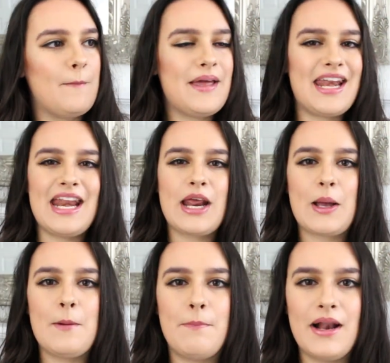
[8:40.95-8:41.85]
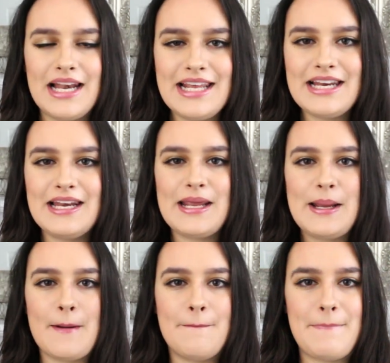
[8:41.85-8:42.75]
but in a
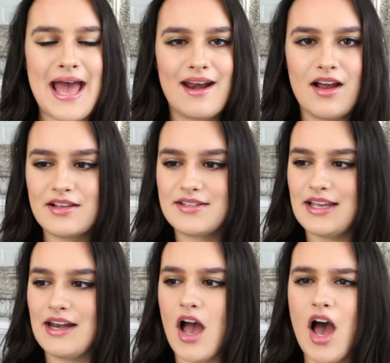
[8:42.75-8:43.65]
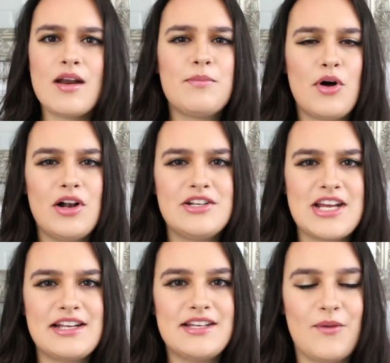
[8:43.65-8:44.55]
completely badass and
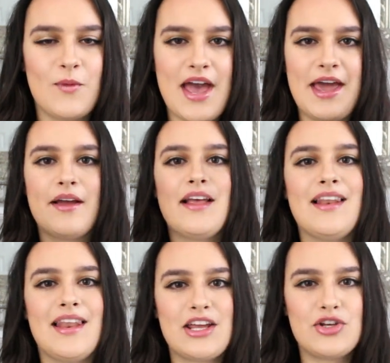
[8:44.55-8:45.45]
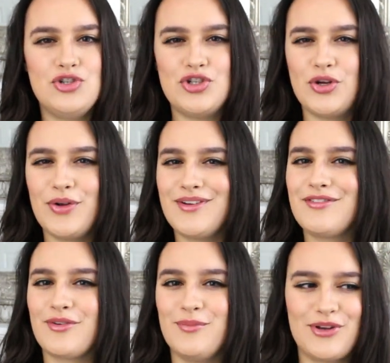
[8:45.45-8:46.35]
unapologetic way, like Jude
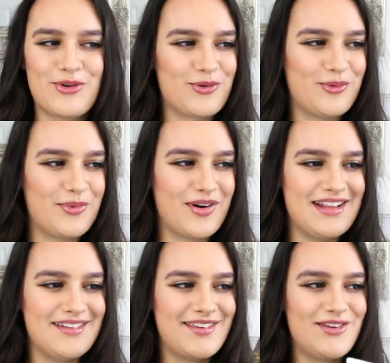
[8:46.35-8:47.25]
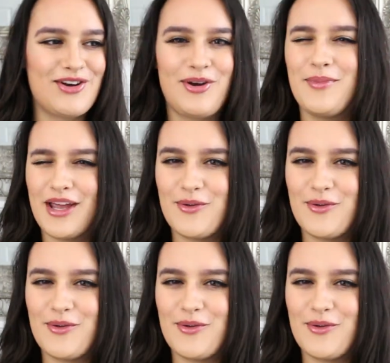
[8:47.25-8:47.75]
from The Cruel Prince, you know, my